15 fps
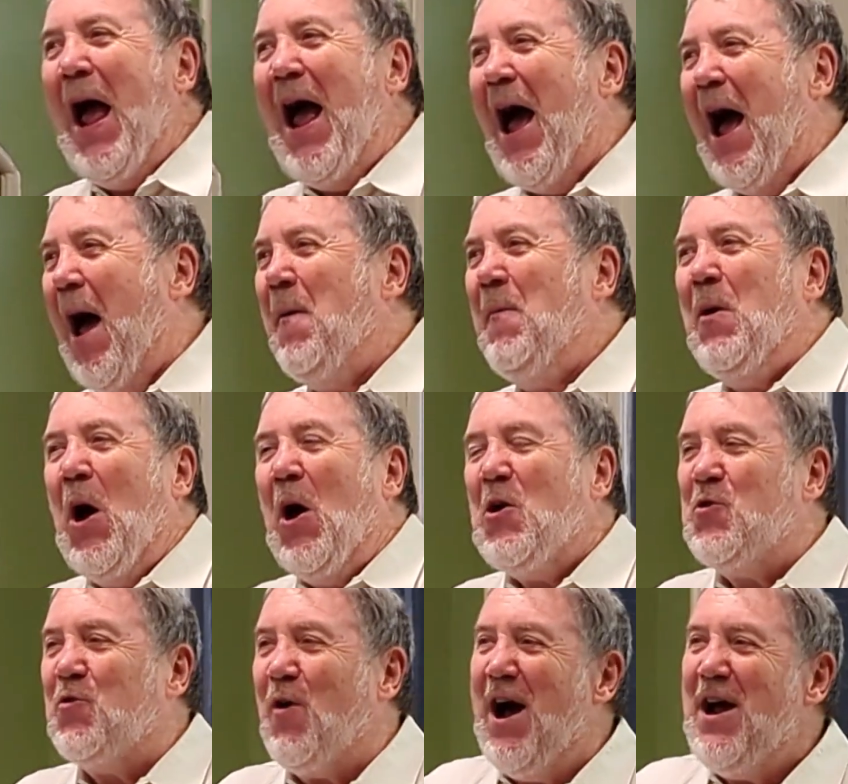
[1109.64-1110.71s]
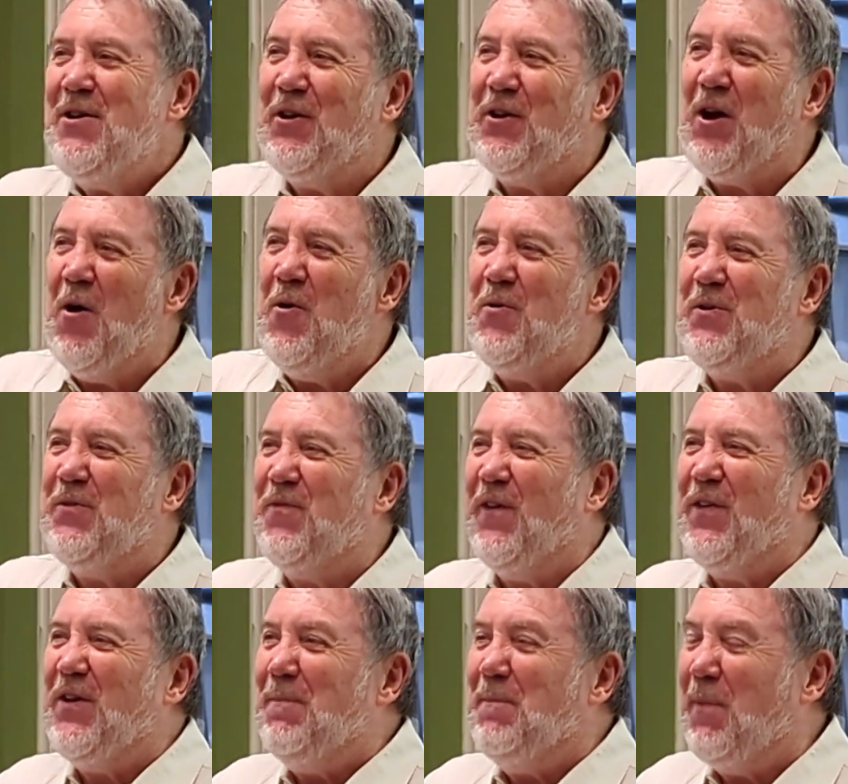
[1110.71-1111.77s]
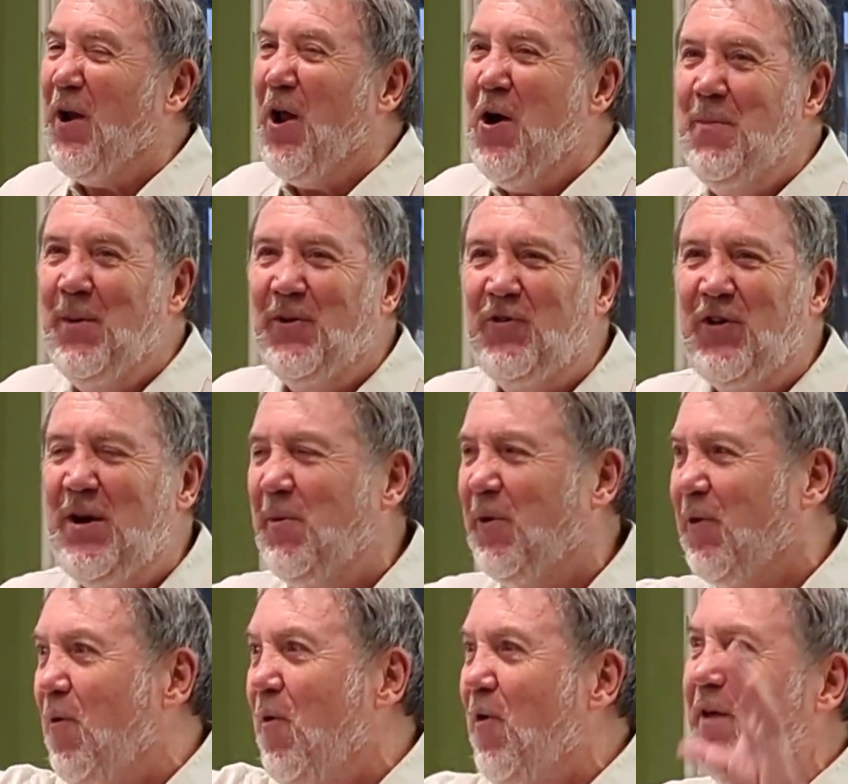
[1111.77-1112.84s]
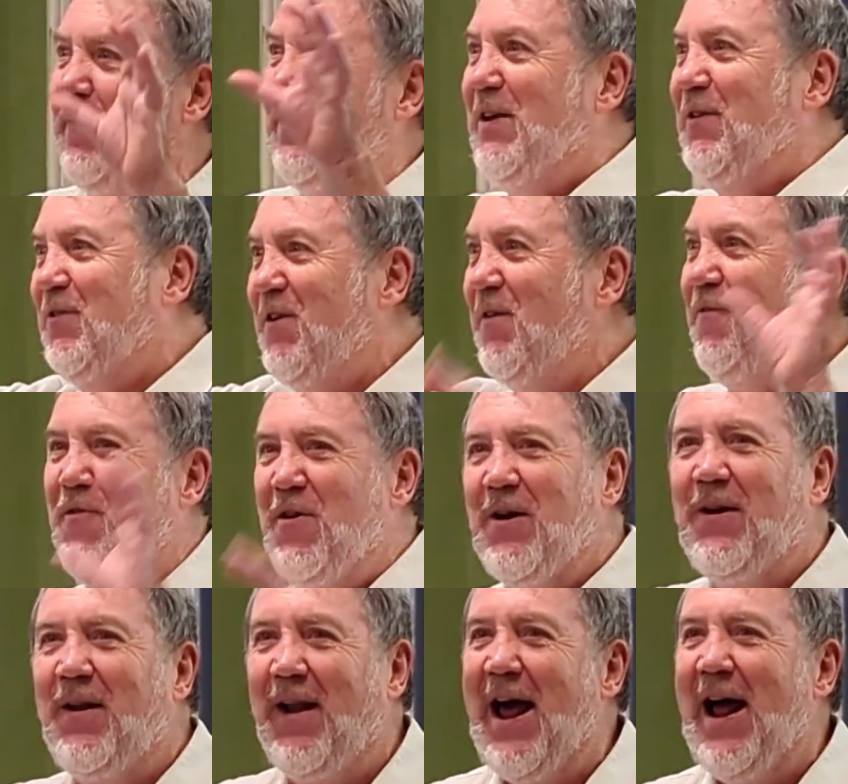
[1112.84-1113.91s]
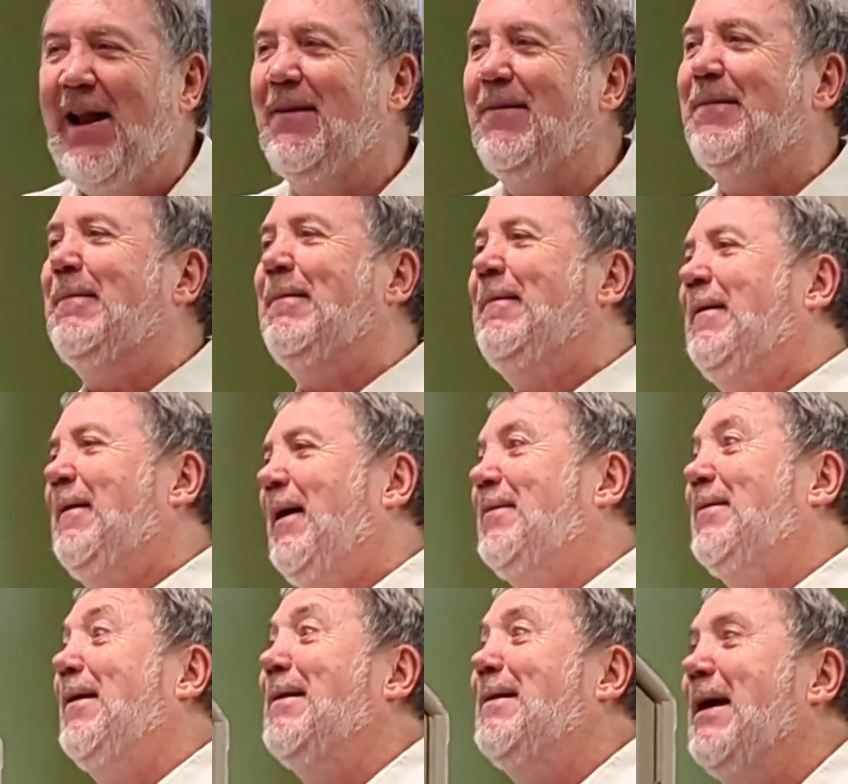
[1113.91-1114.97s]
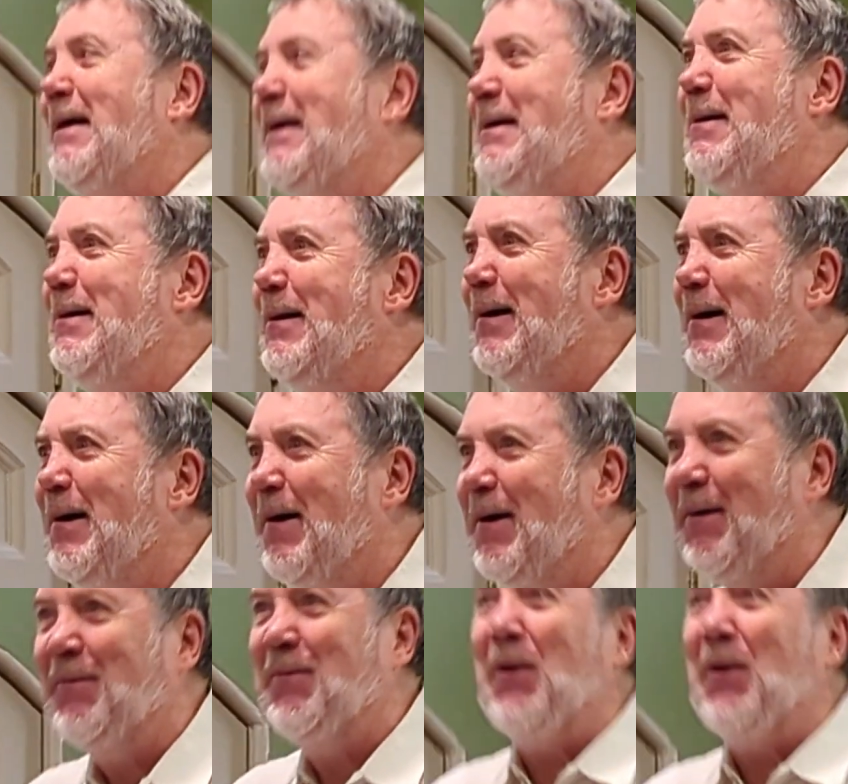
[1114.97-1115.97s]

Uh, try to go for diplomacy with all of these different clans? That's going to take years,